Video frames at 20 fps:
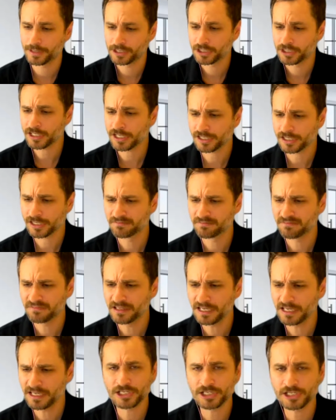it's just
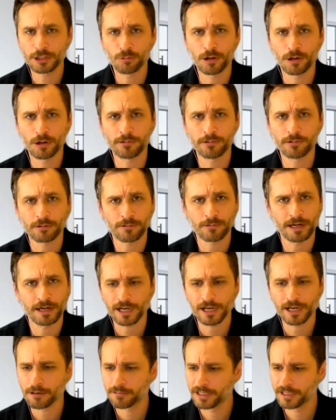easier to work with right
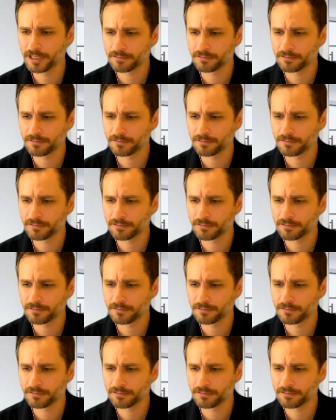there.